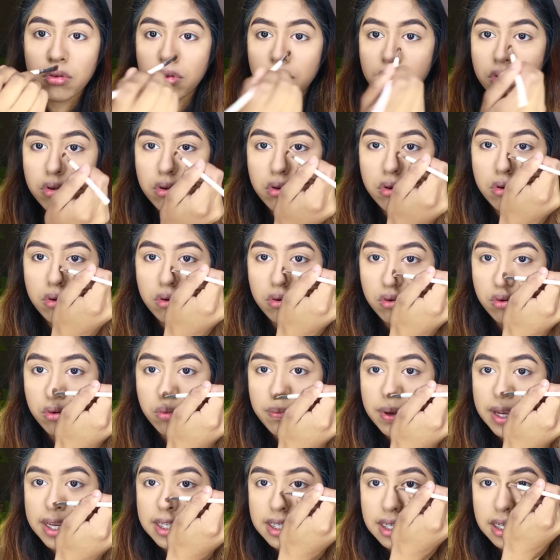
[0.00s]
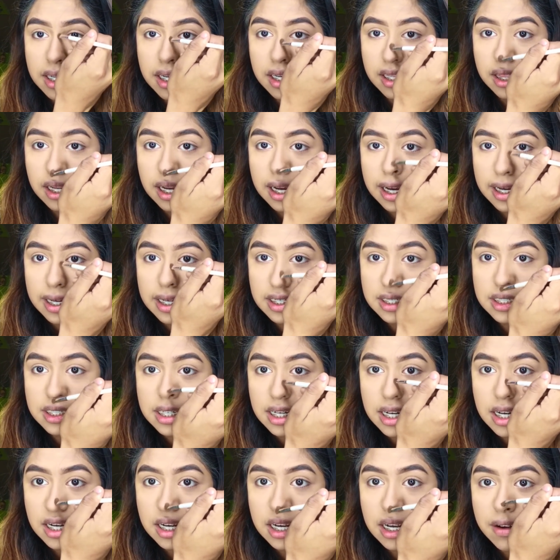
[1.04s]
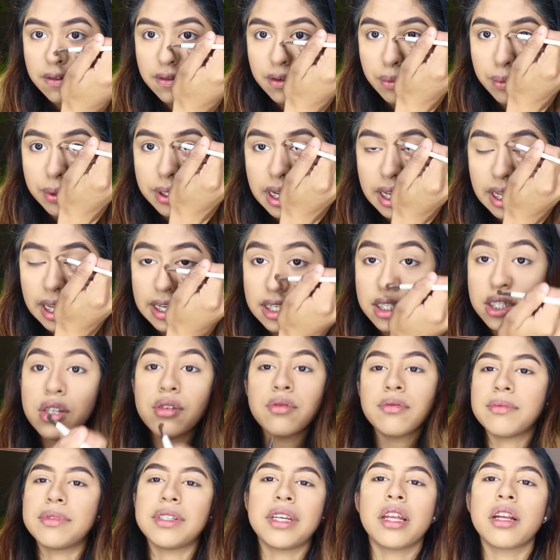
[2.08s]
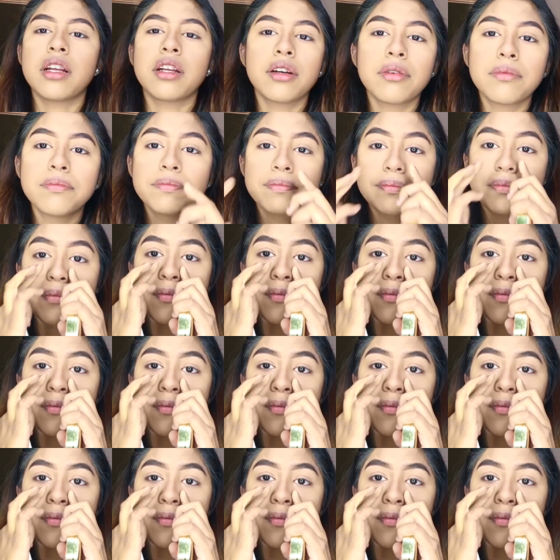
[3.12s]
So basically lying to everyone that likes you, okay, no.